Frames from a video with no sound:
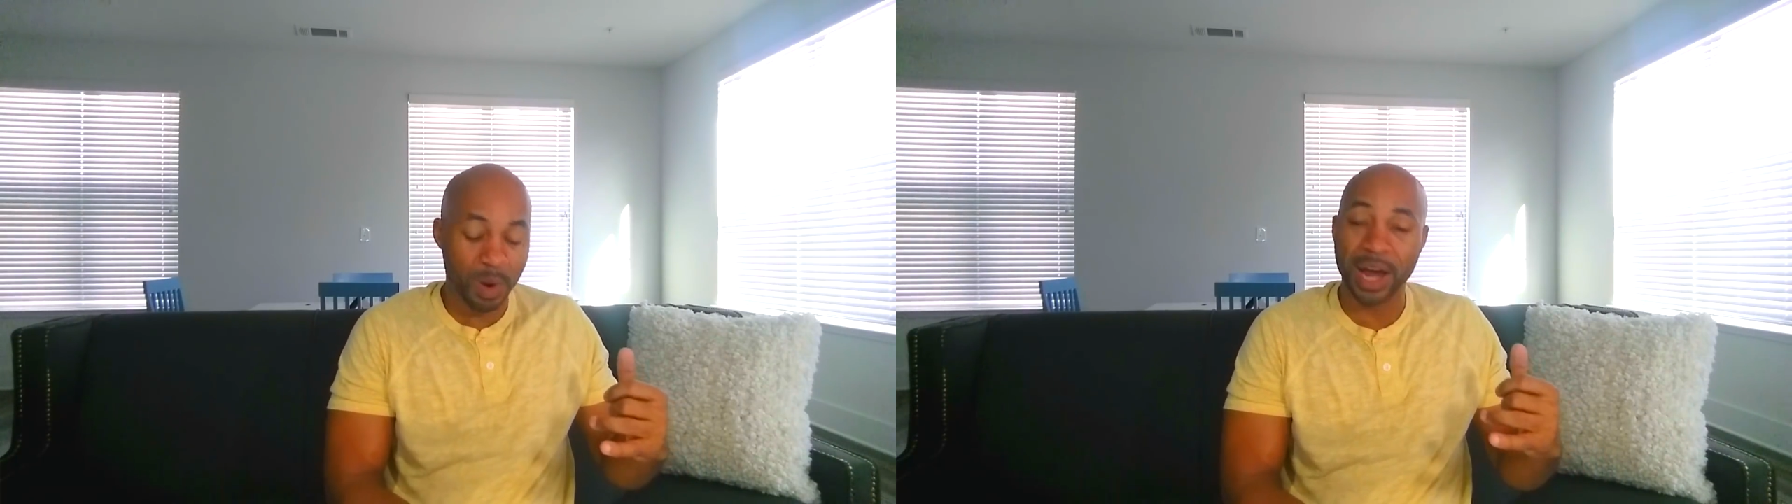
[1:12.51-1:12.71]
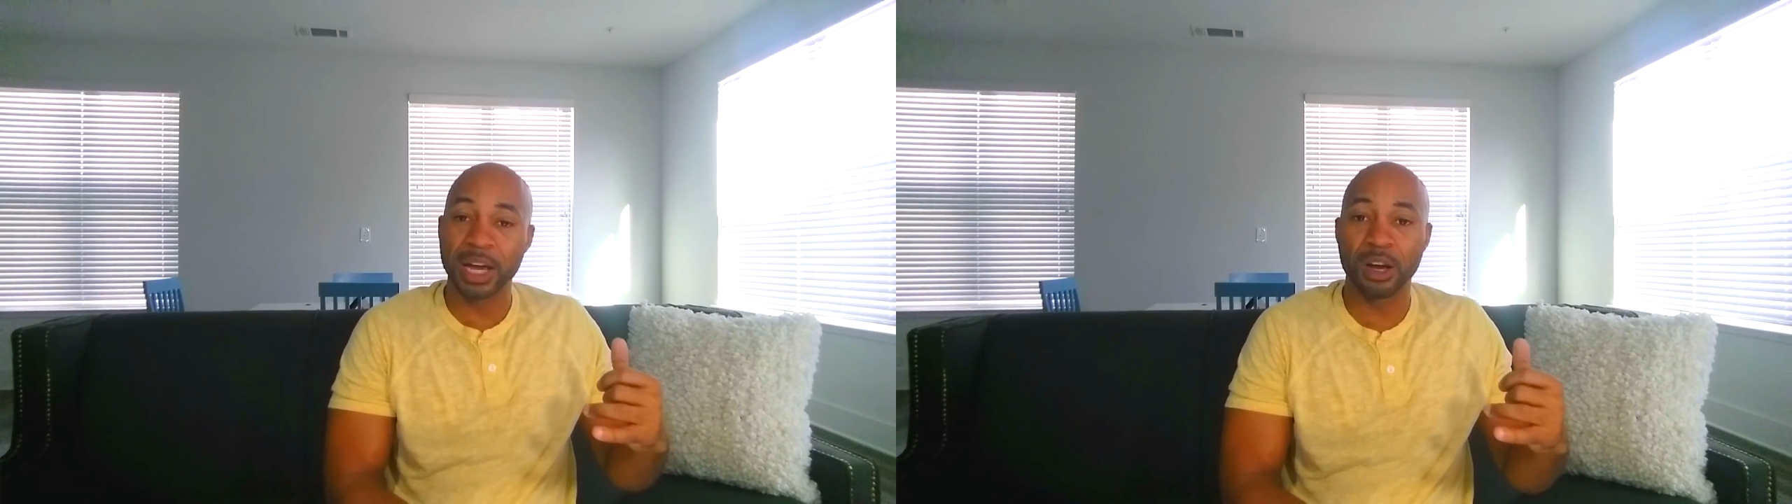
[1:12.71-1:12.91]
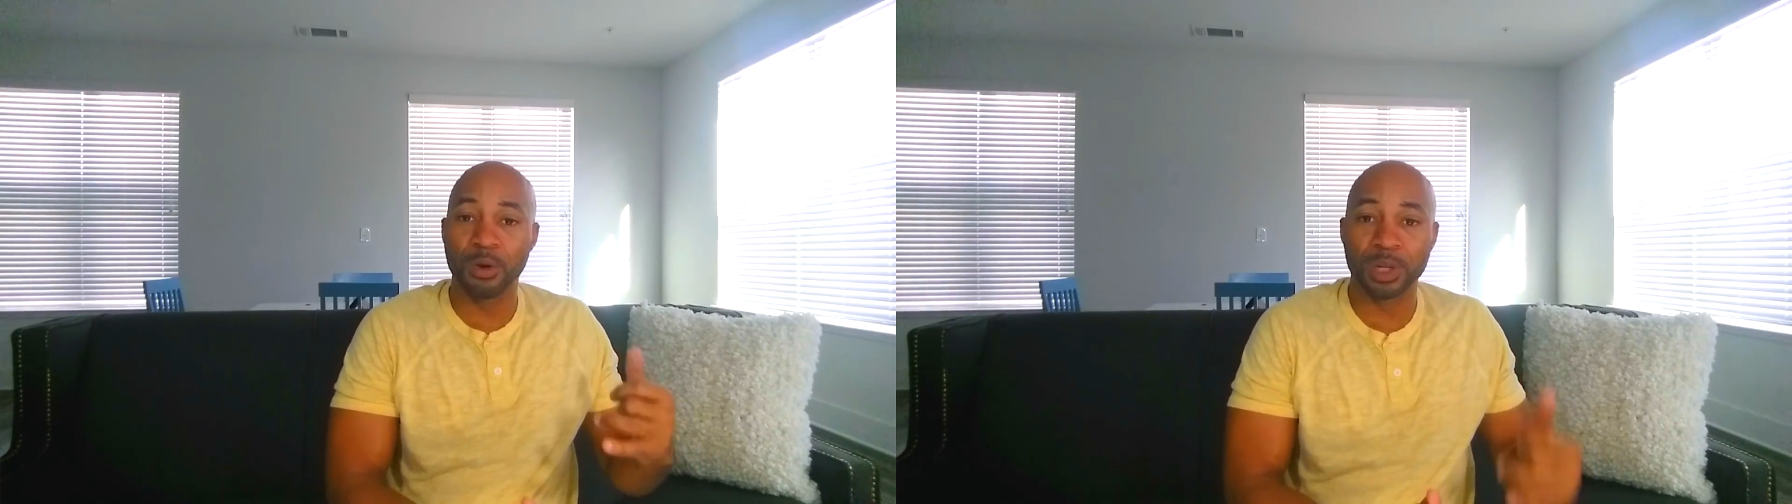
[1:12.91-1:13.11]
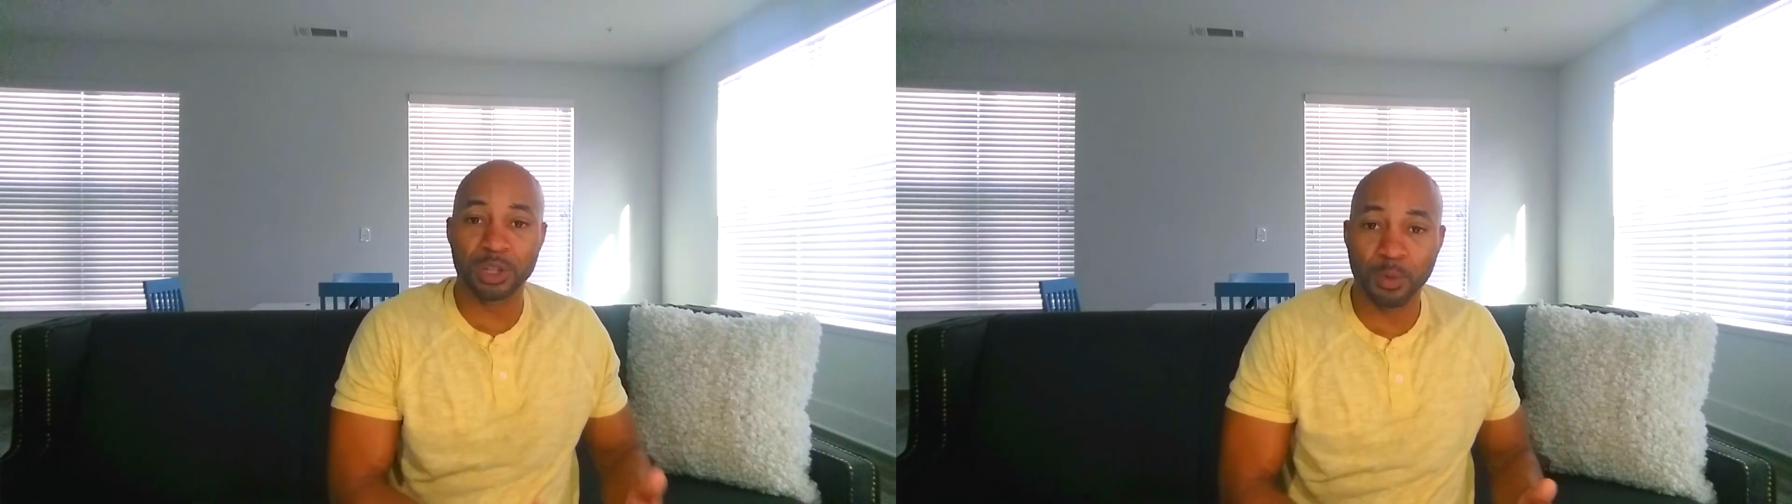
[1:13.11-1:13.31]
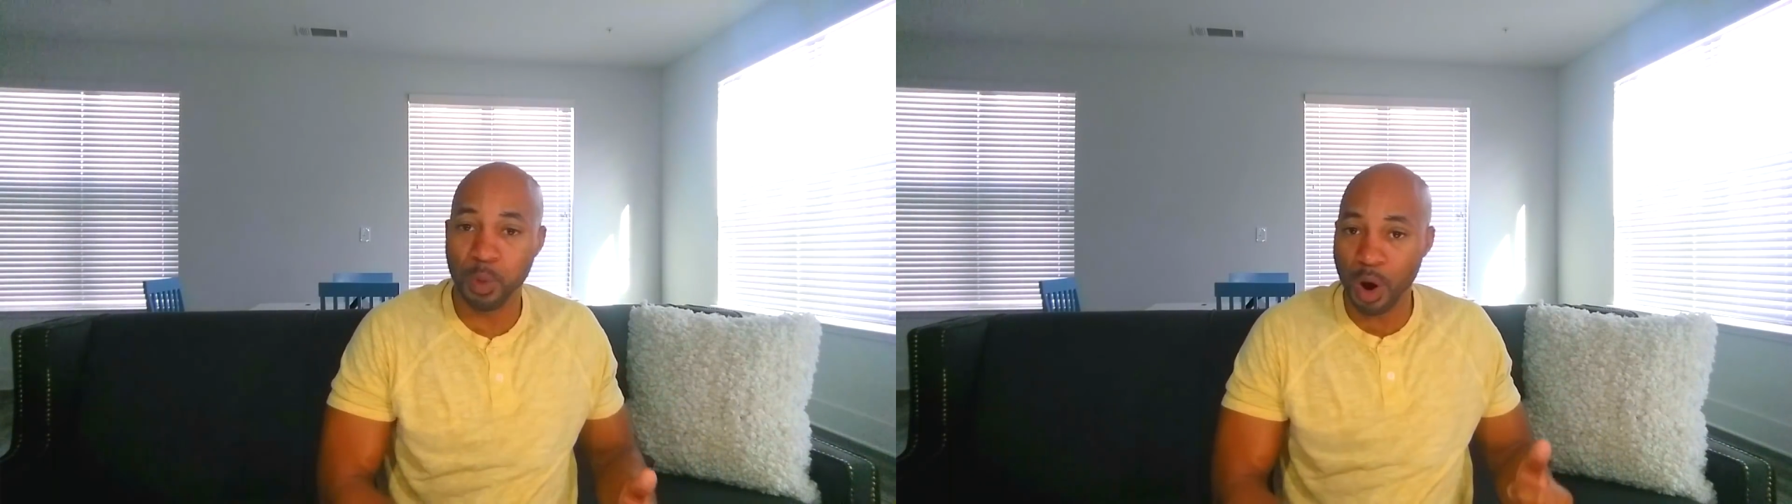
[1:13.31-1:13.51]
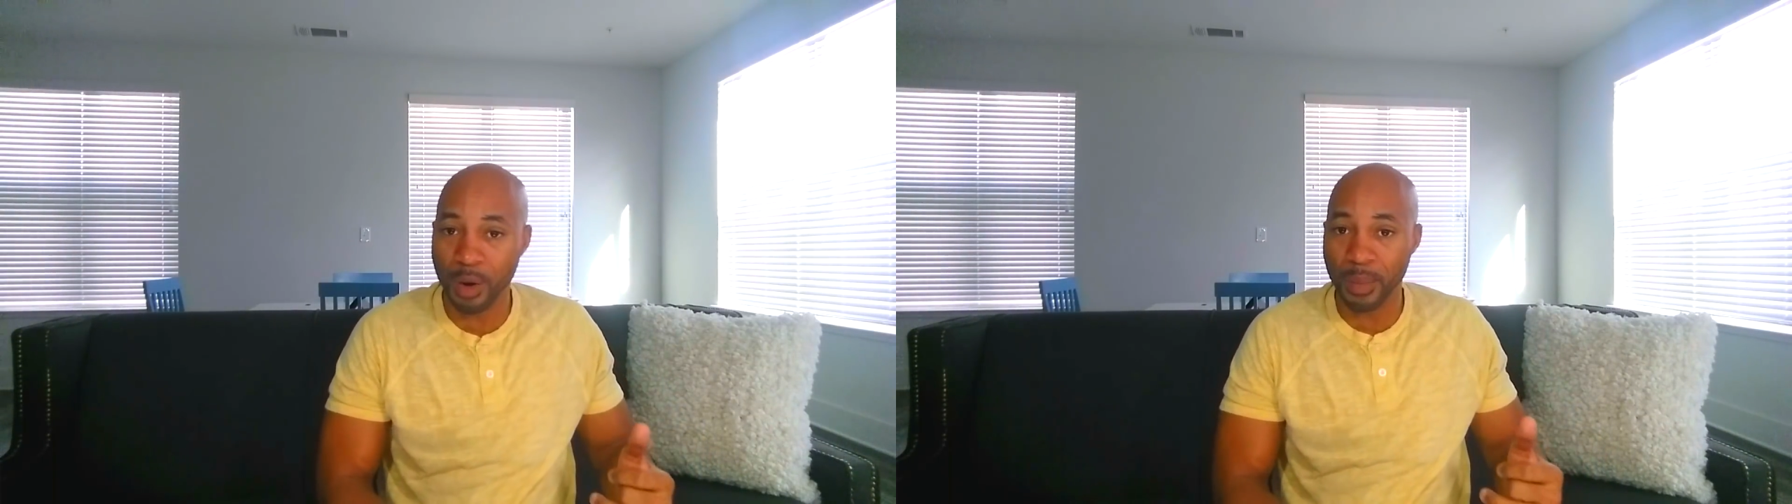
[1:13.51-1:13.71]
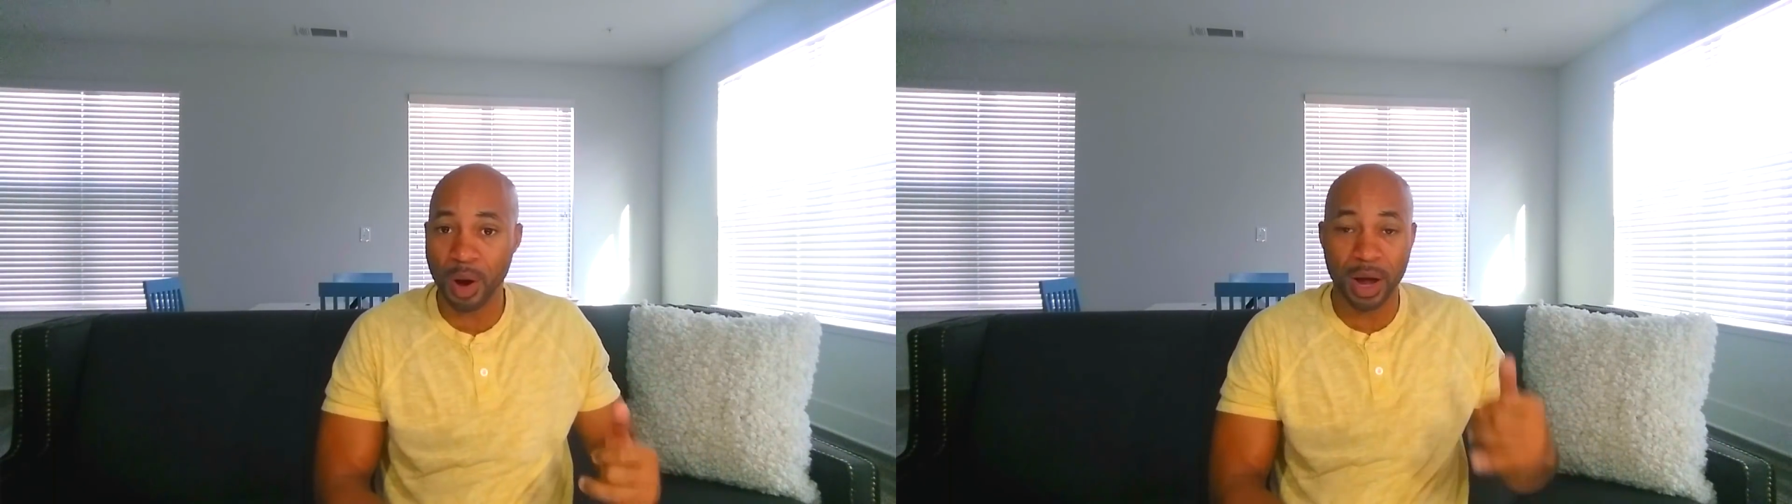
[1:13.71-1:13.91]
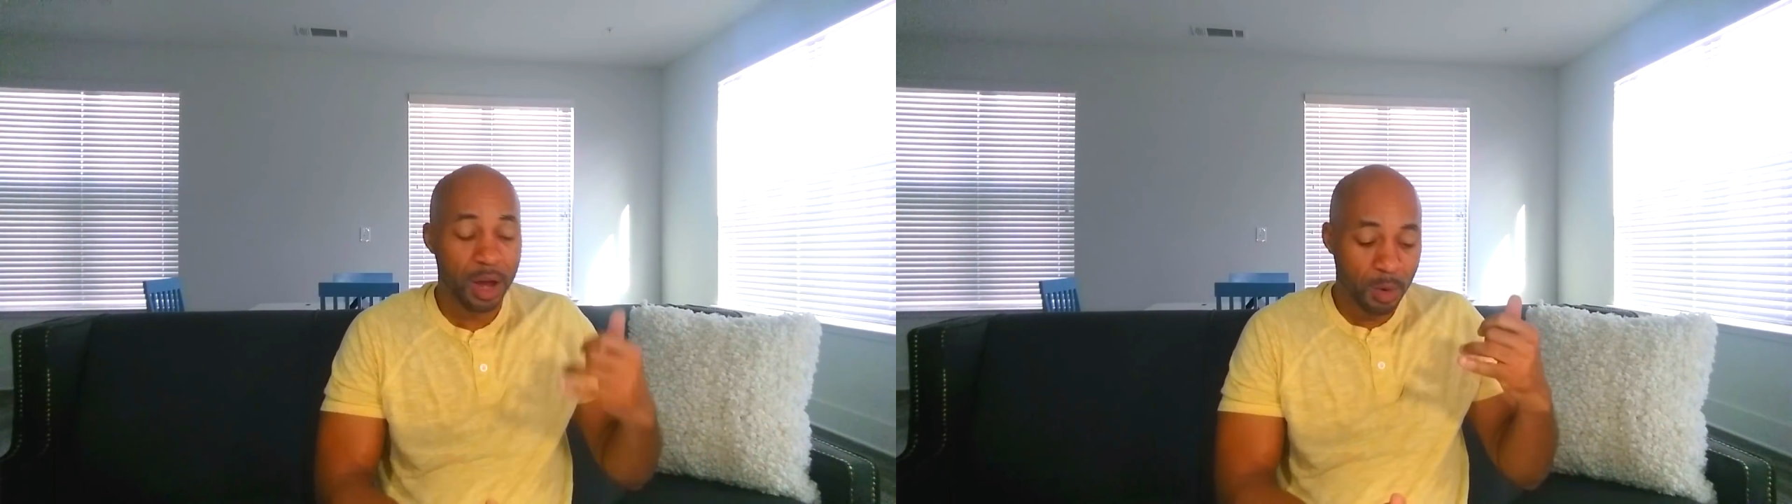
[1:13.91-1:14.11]
while they go into
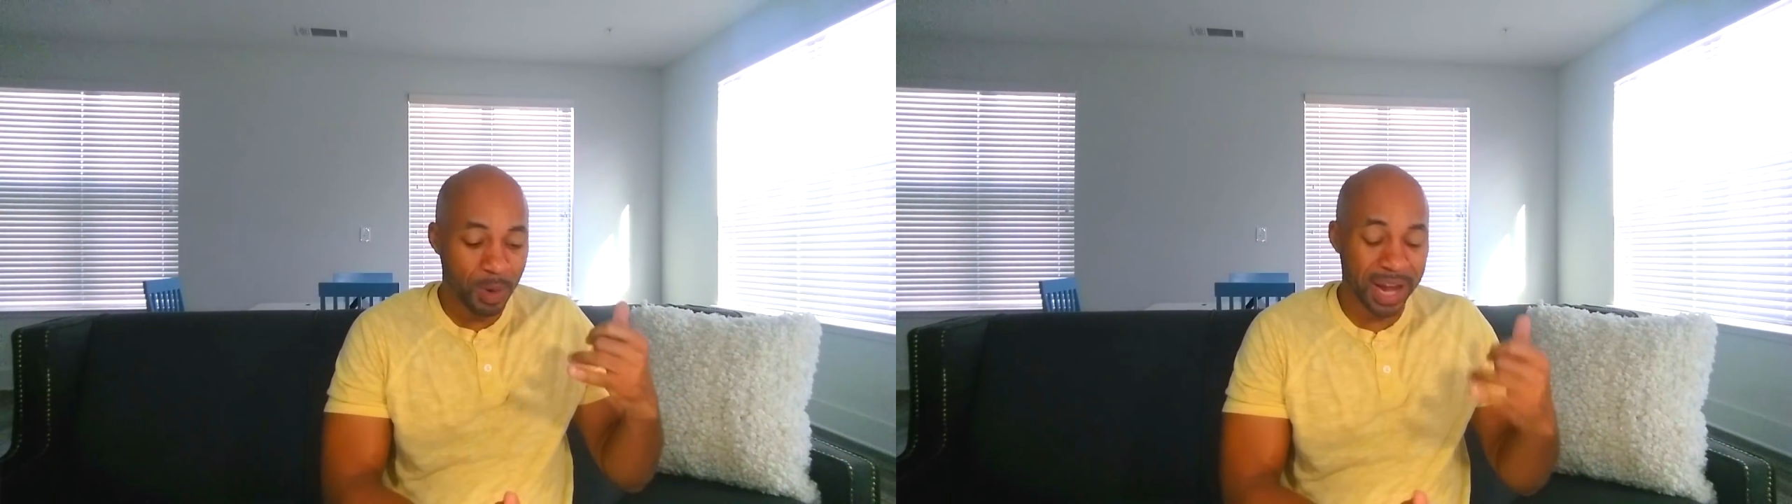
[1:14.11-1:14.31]
Walmart,